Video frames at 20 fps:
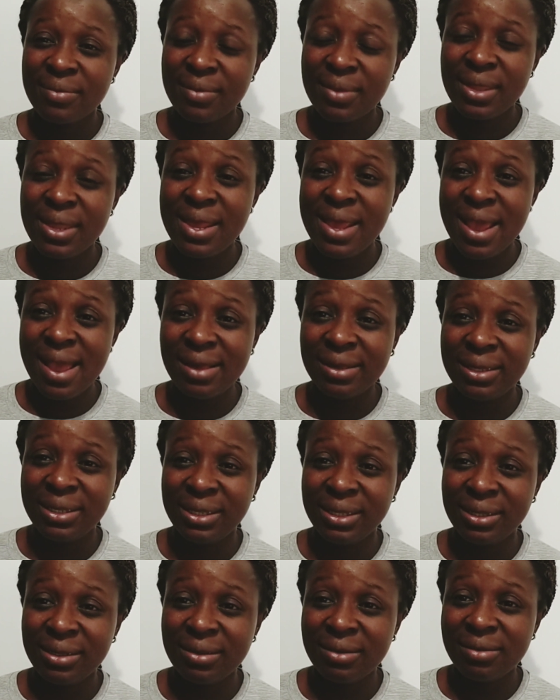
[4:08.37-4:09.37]

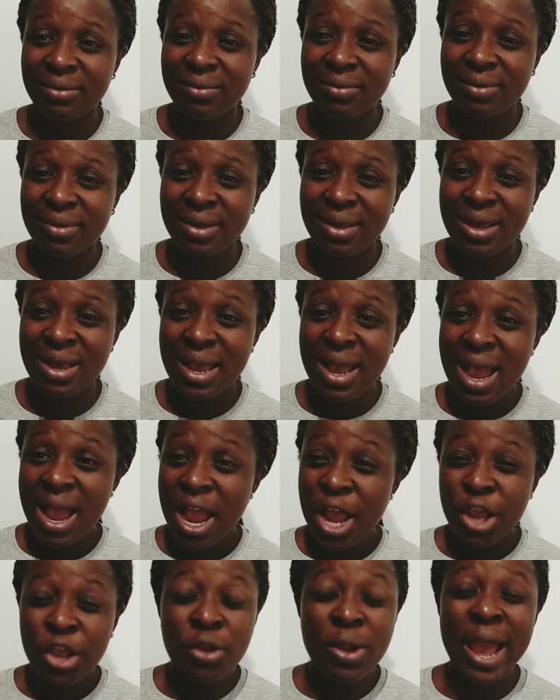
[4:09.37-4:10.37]
Yes.
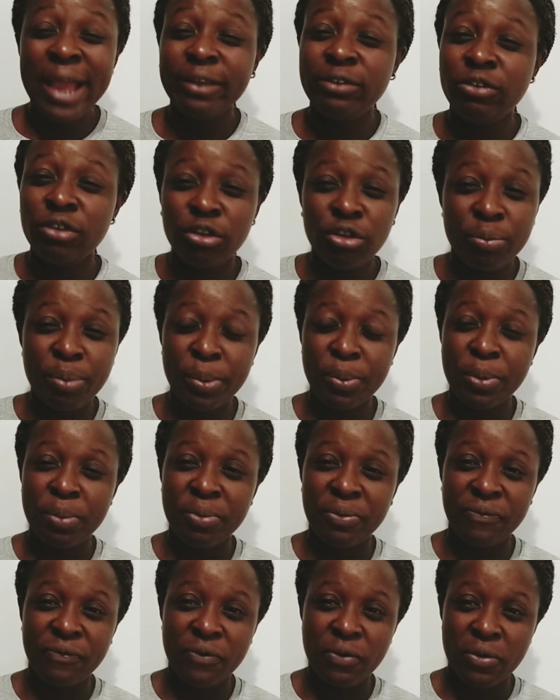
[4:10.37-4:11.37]
You know, I told you people
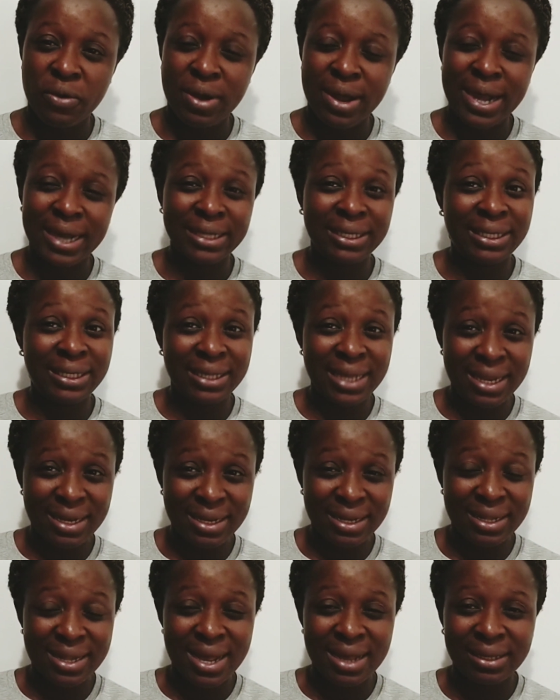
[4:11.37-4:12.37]
before, I said
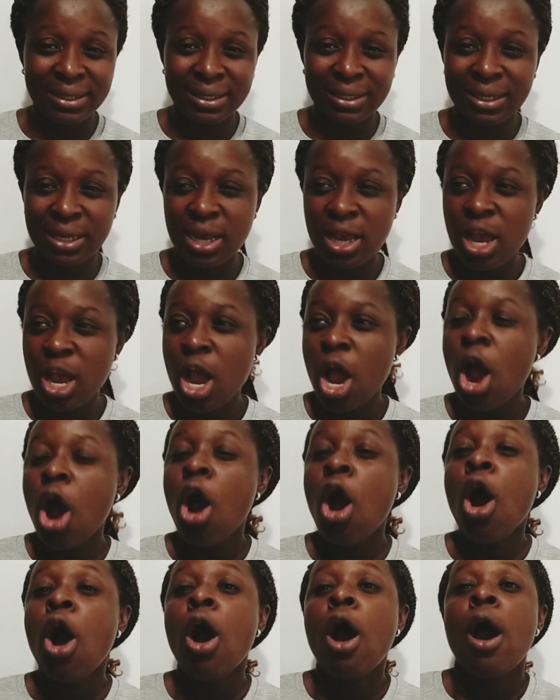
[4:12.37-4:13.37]
it that
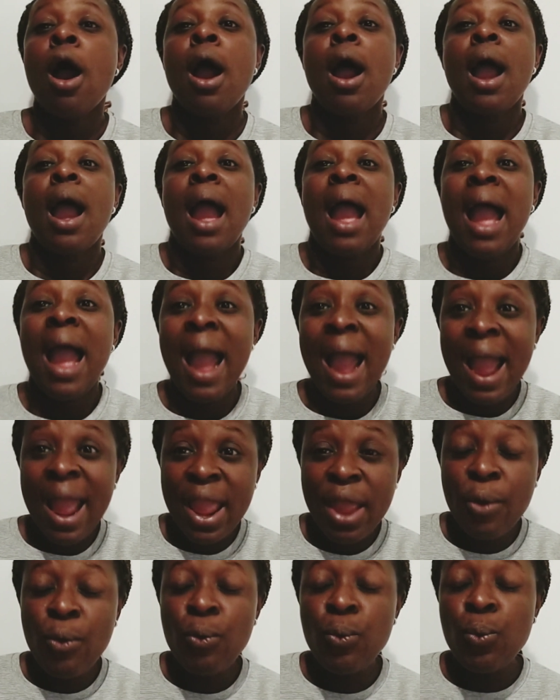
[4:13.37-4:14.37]

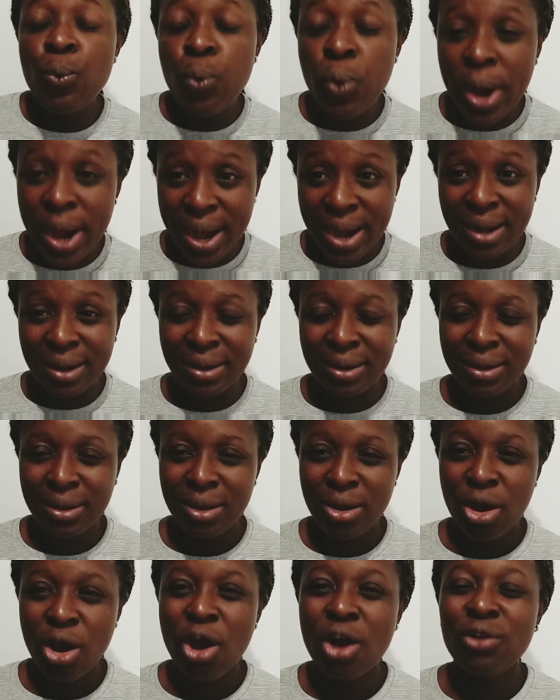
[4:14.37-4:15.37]
I will
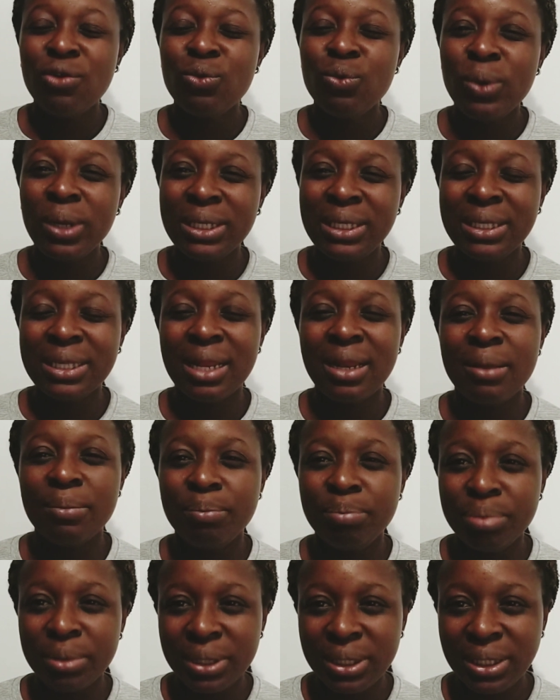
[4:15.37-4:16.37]
always
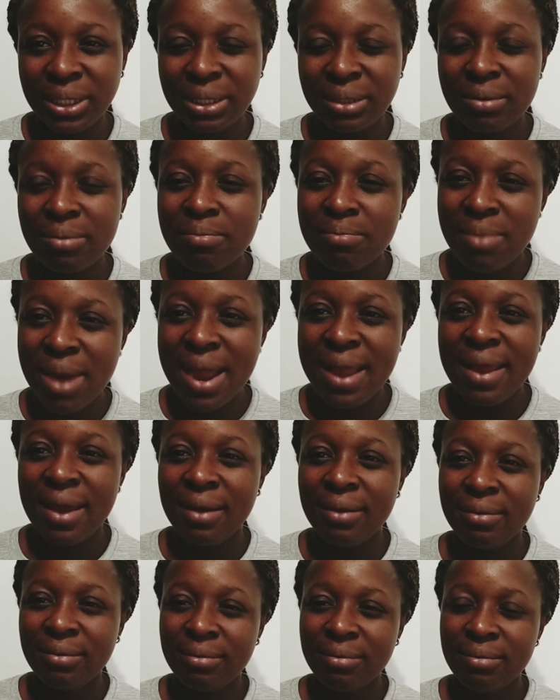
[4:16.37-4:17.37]
celebrate Maya
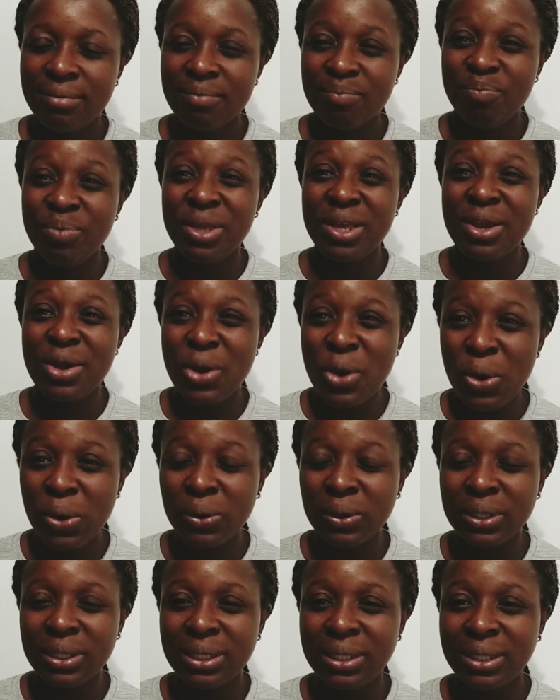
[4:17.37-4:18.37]

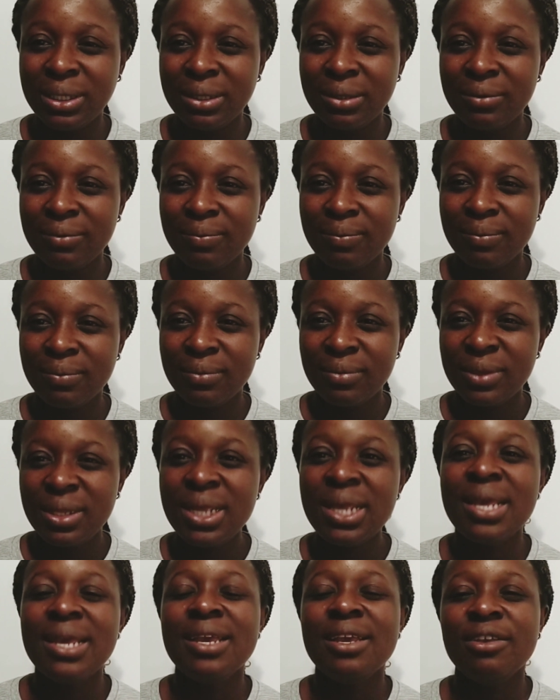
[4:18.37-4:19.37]
because
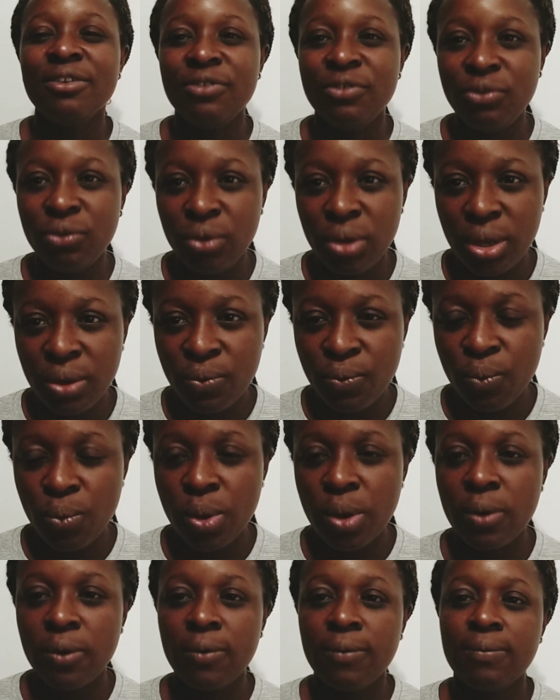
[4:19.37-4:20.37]
he is doing
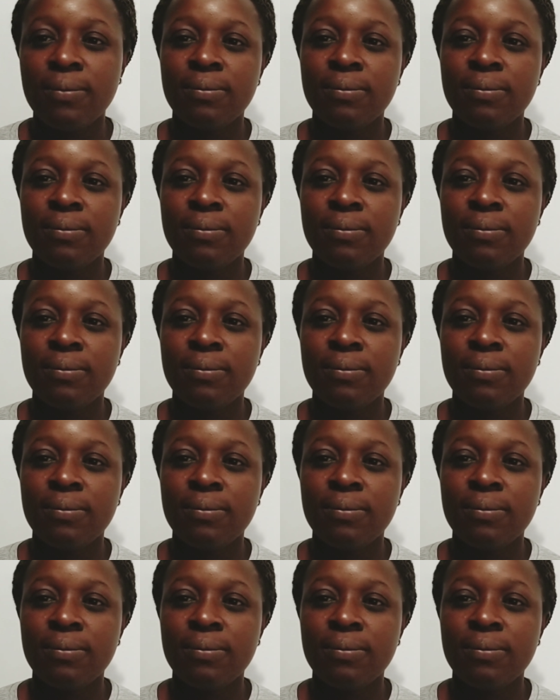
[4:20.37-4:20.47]
well.